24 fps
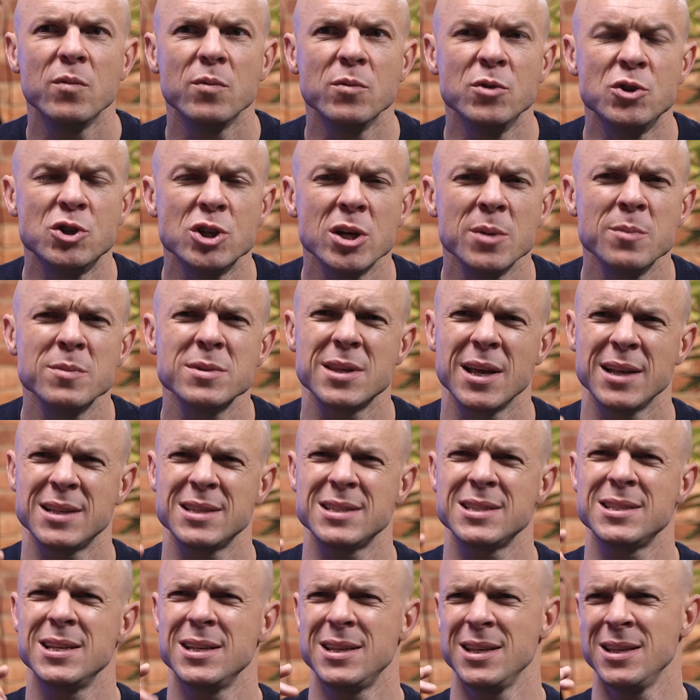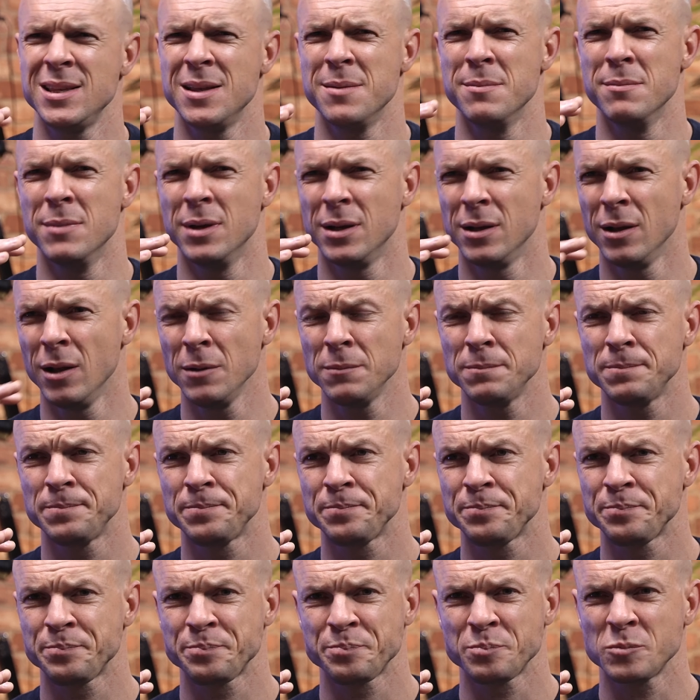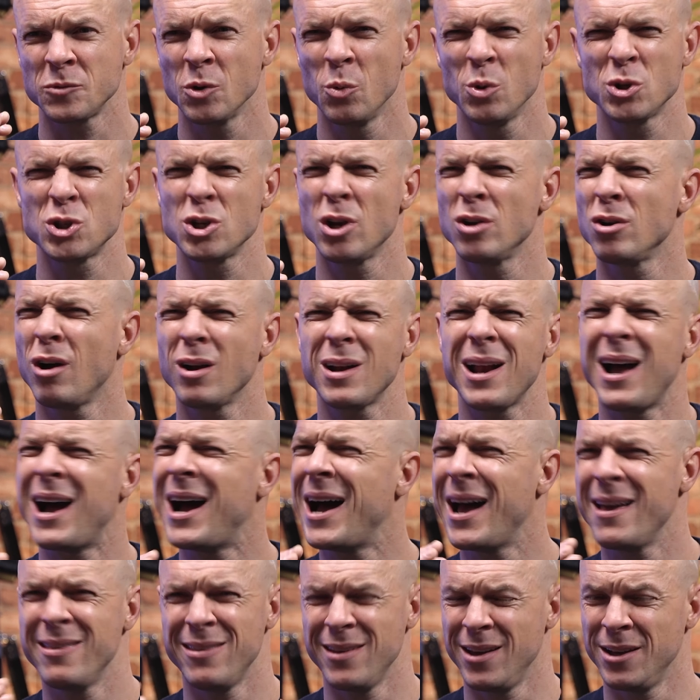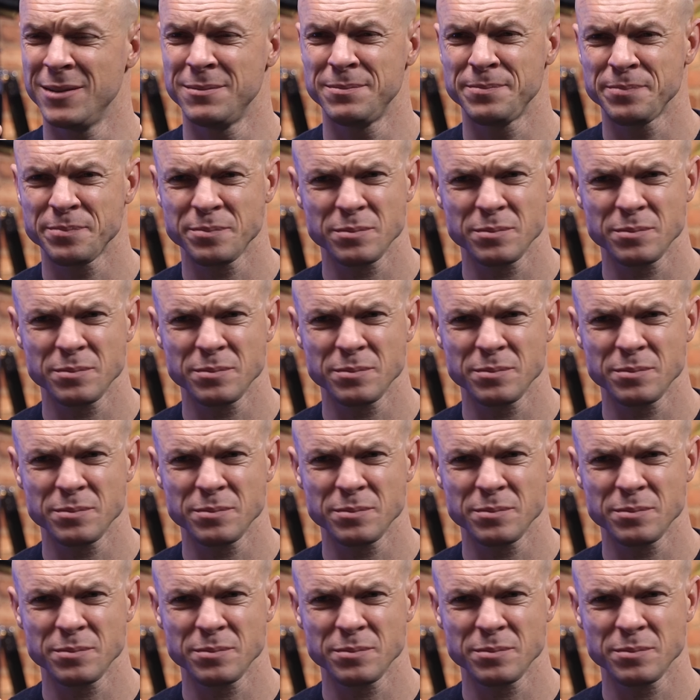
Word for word: gyms that sit in the middle, which are not either.